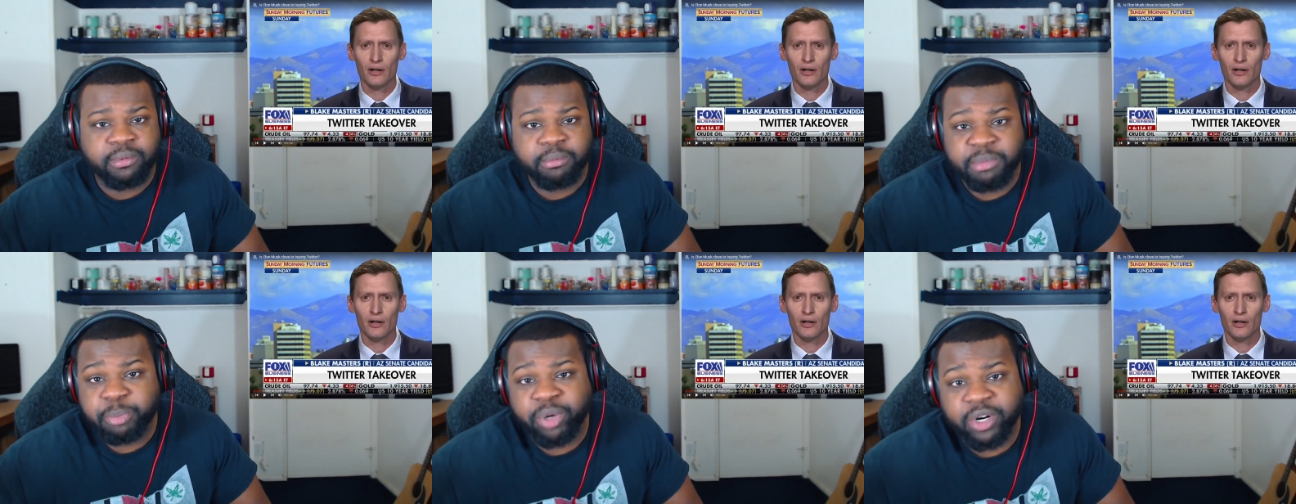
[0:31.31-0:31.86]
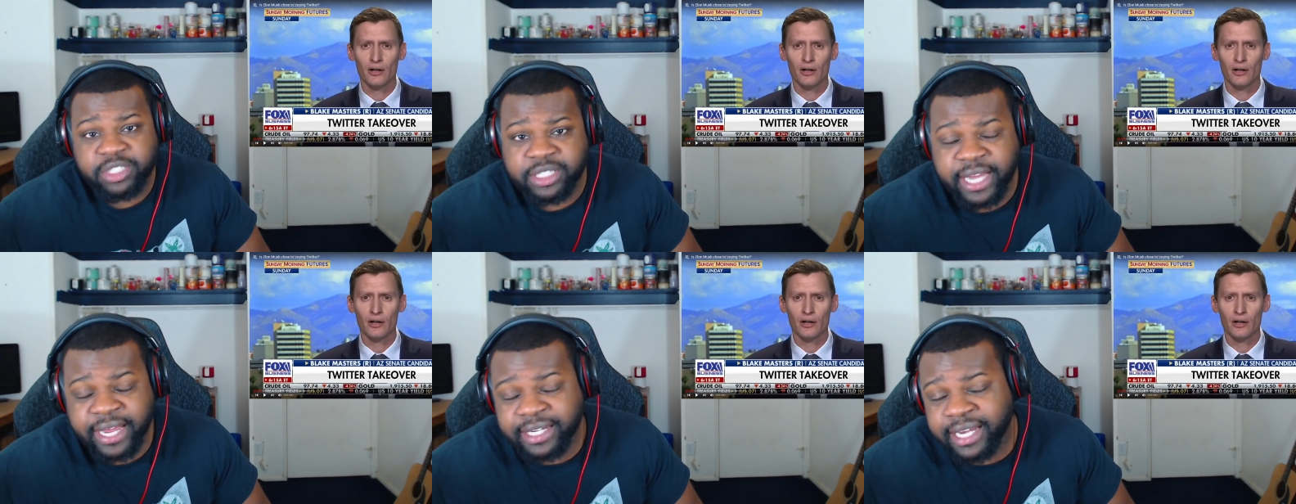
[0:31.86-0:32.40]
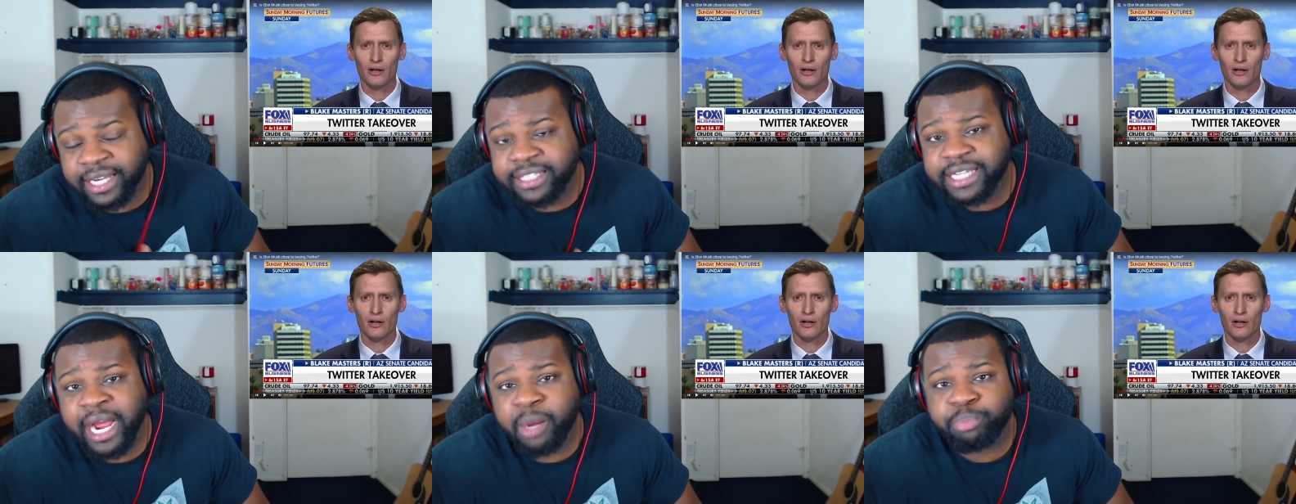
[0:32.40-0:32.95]
Speaker 1: Me personally, at least
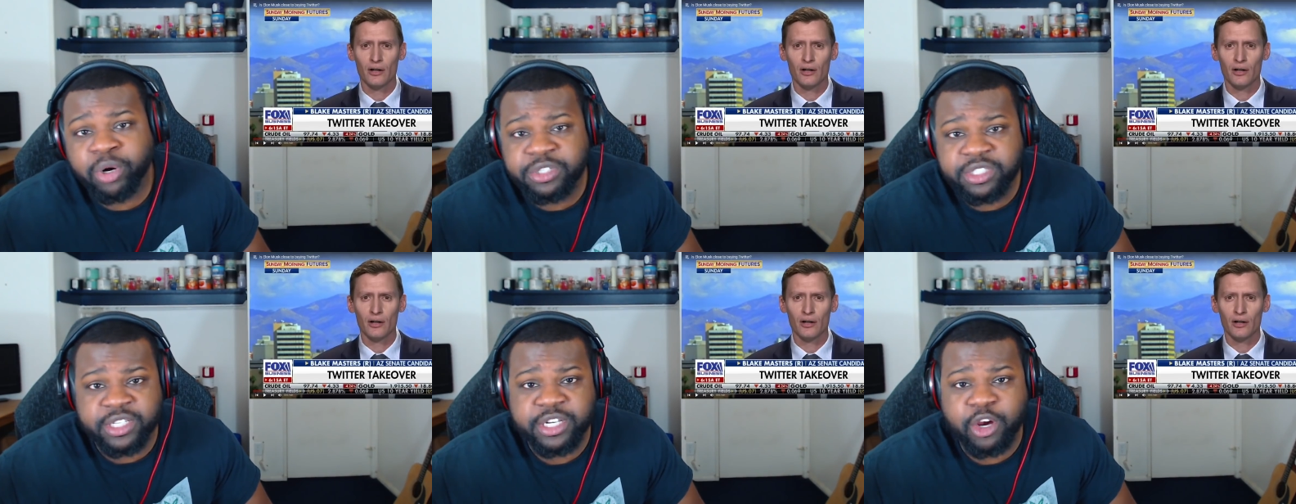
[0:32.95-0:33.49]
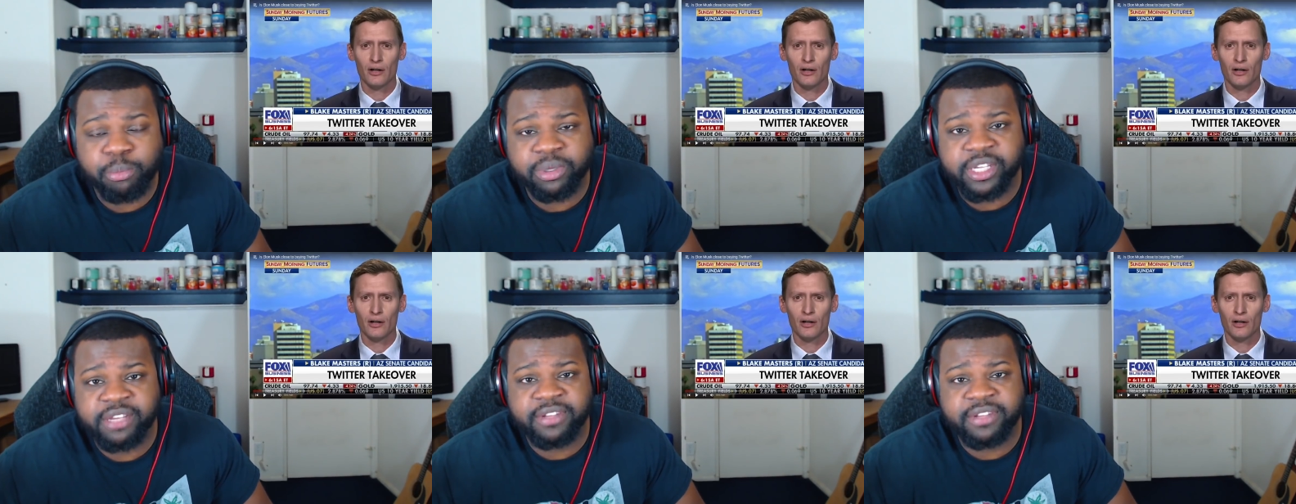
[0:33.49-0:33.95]
I personally don't believe